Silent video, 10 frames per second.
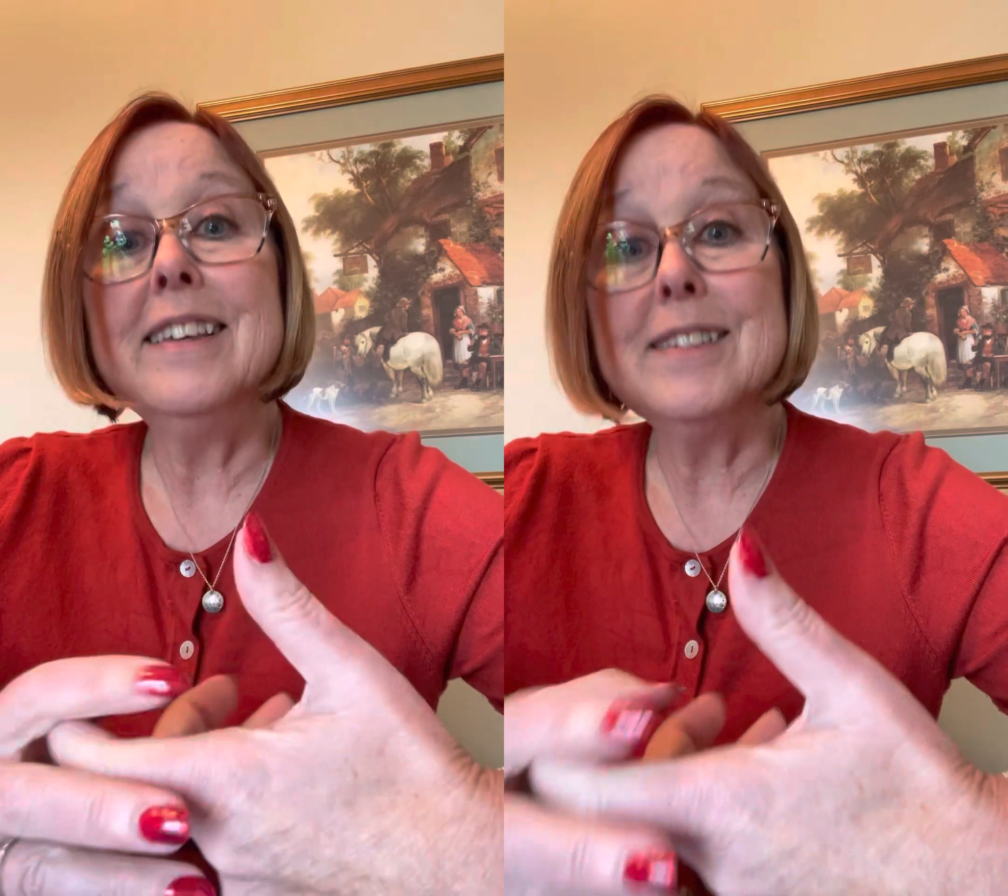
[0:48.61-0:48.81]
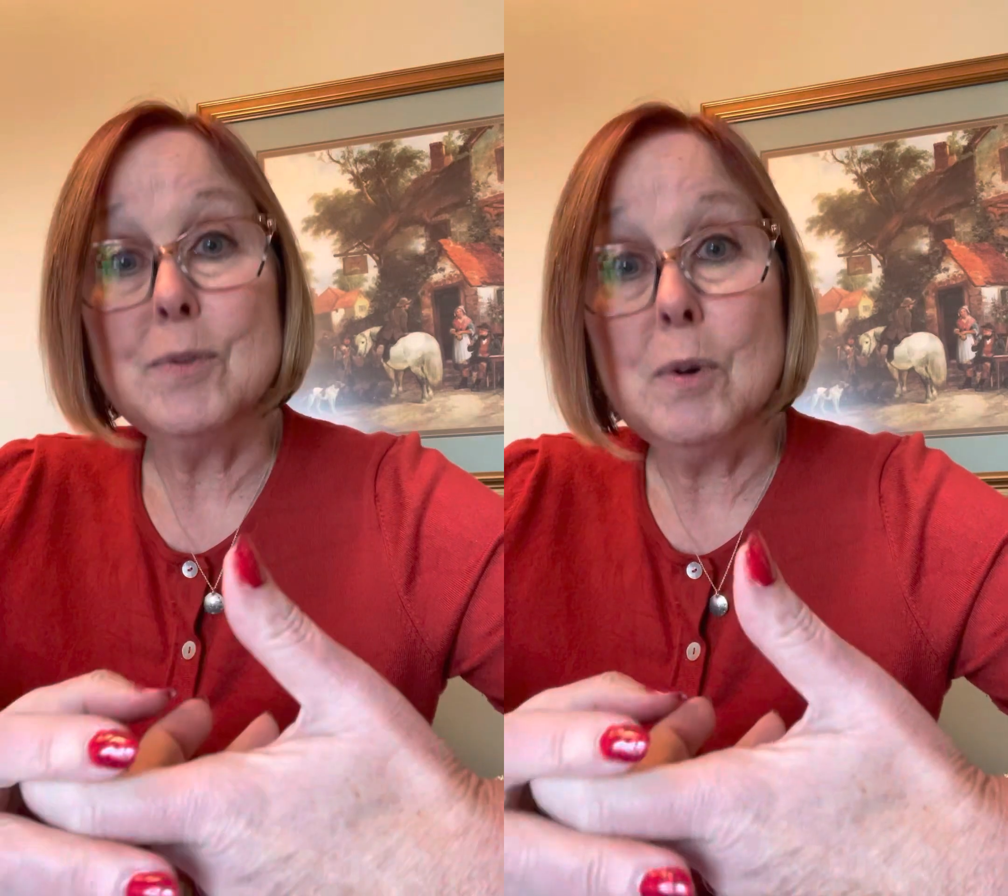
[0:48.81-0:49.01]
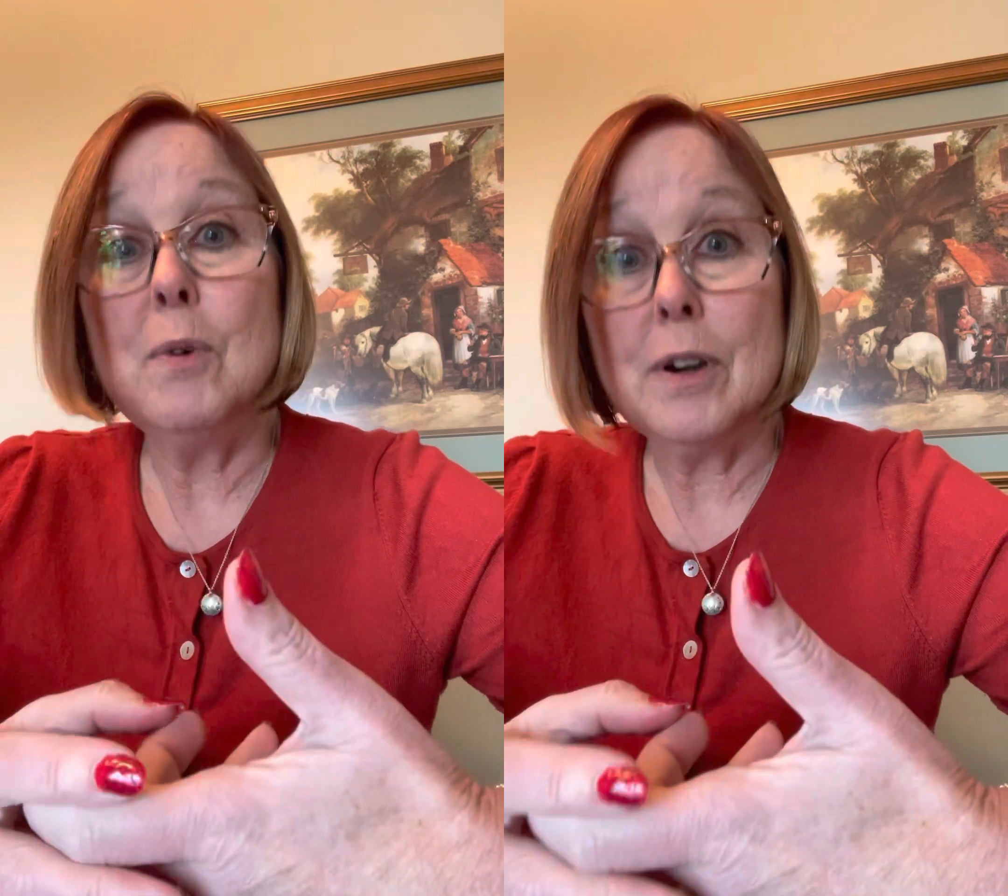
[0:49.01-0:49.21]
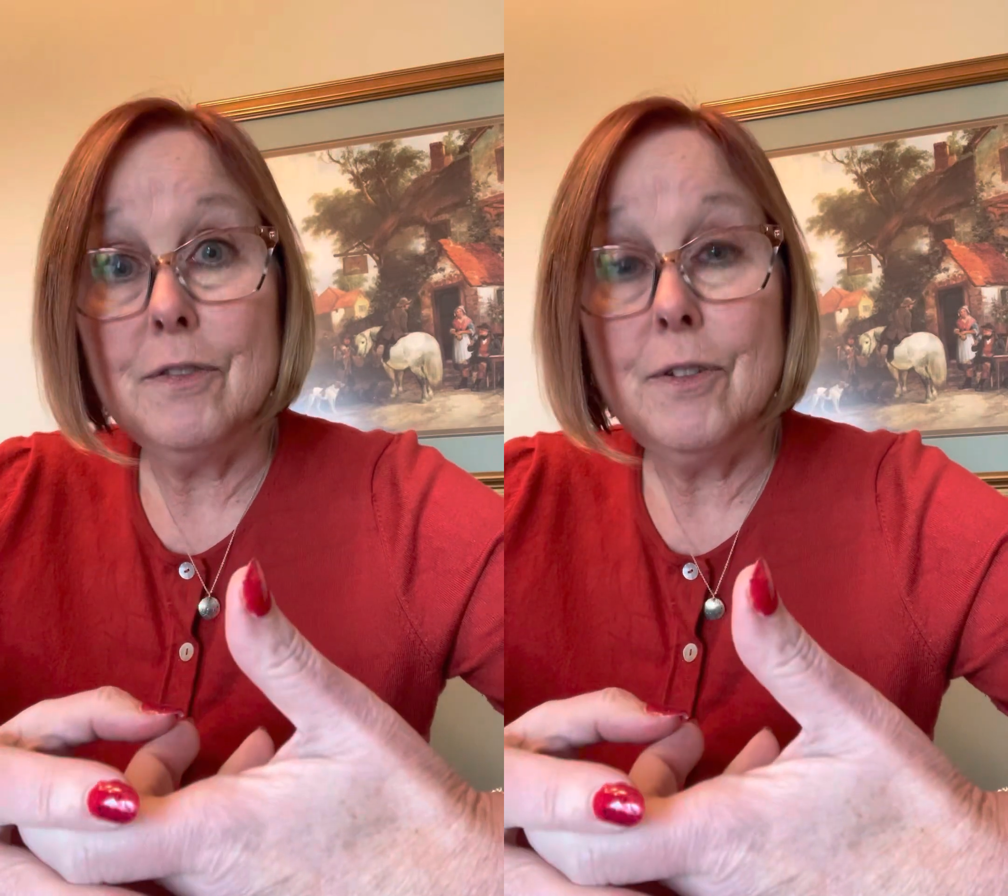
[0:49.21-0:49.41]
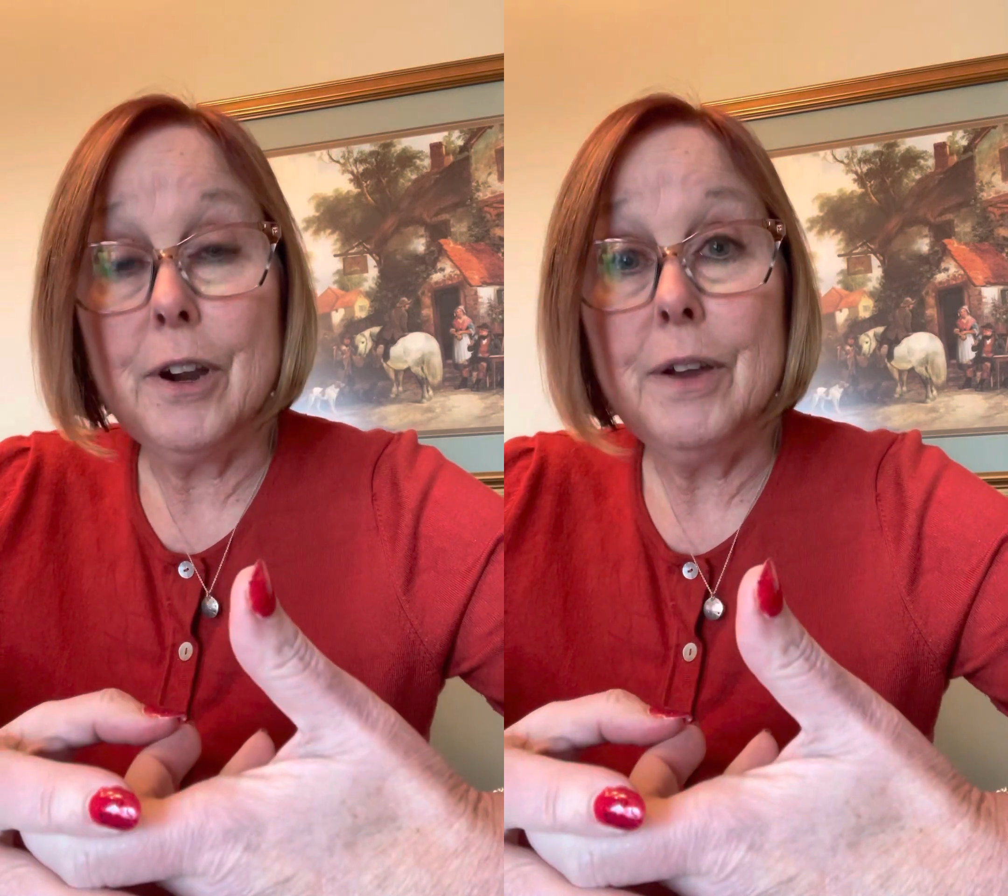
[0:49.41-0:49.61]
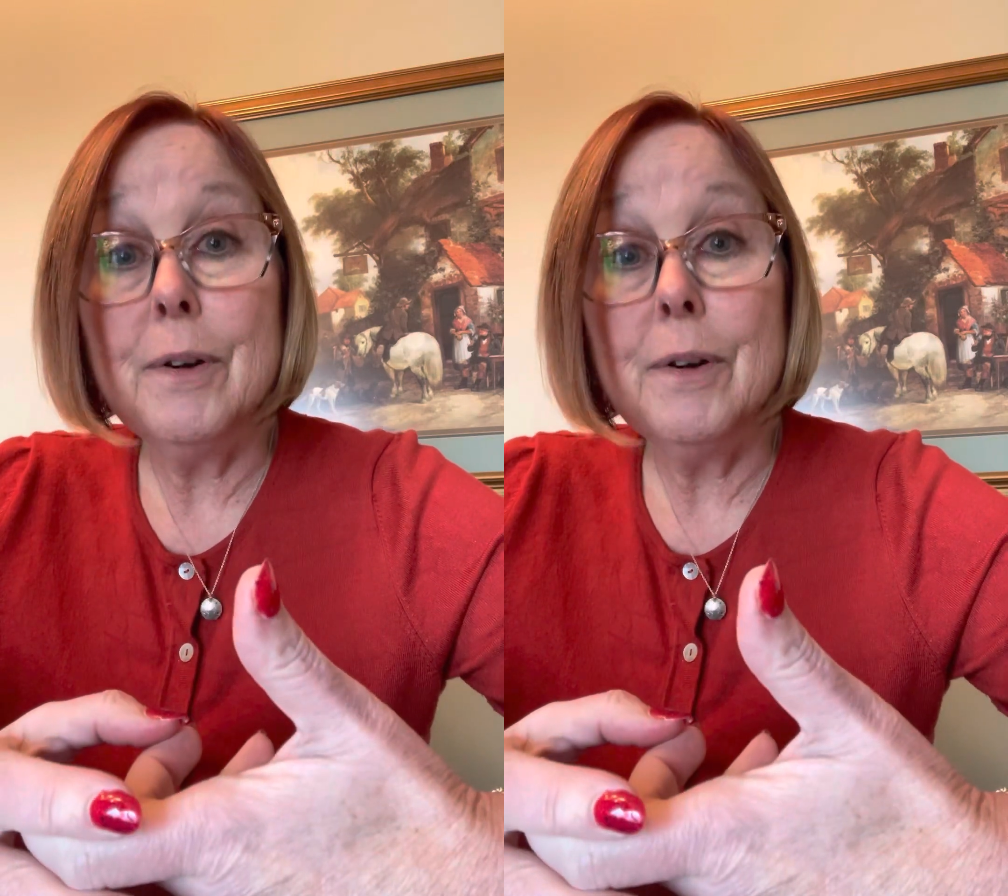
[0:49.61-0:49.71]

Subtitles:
this will work for you,